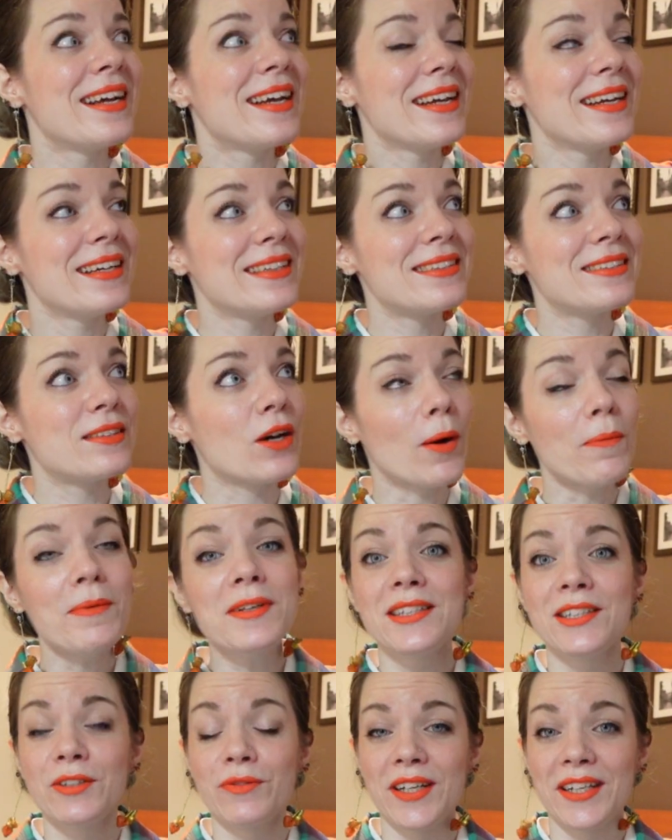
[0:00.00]
it's
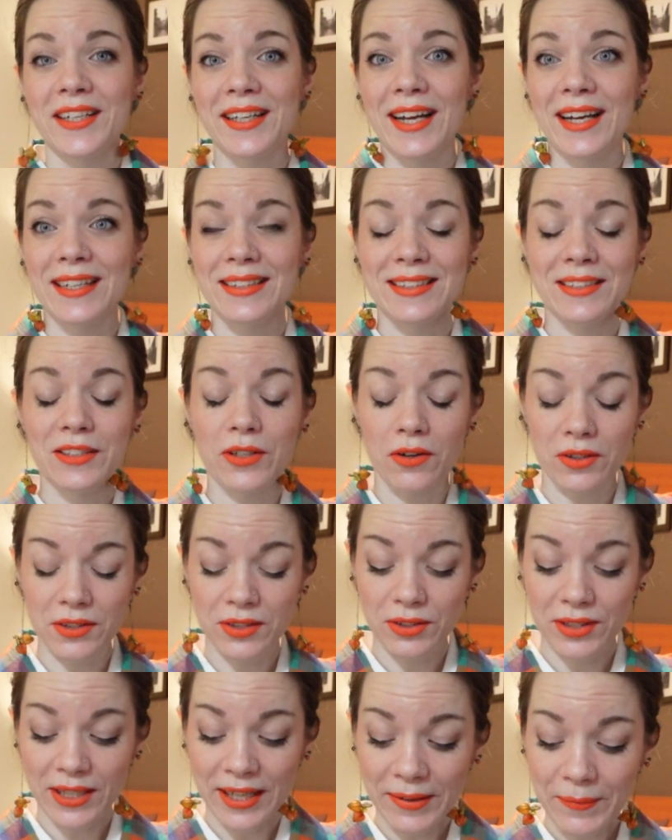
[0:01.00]
obviously raining cats and dogs
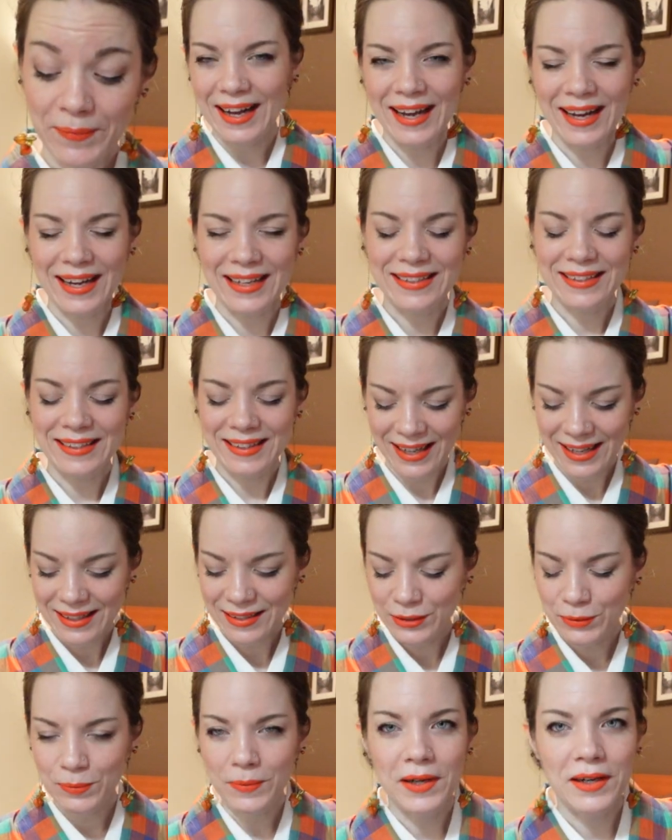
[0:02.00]
today, and that
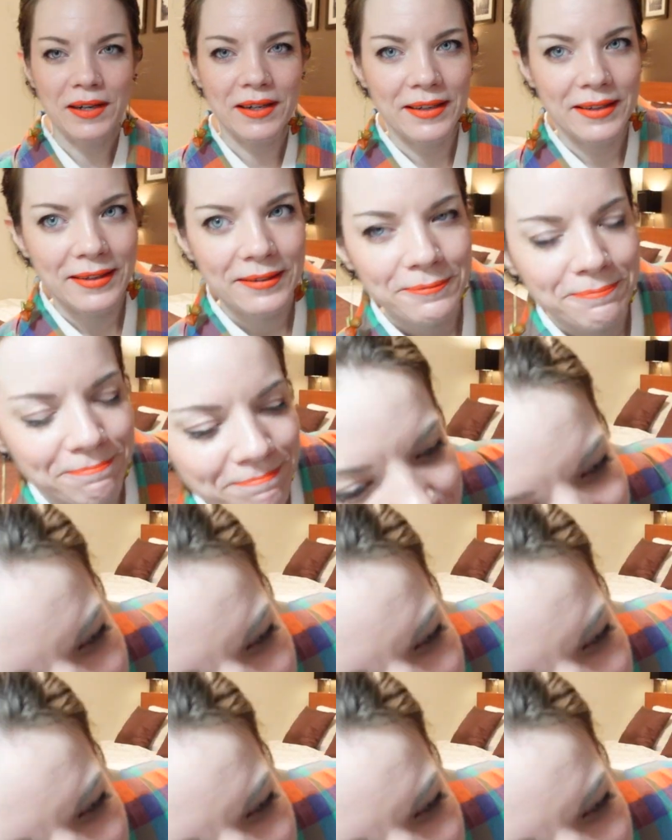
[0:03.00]
is why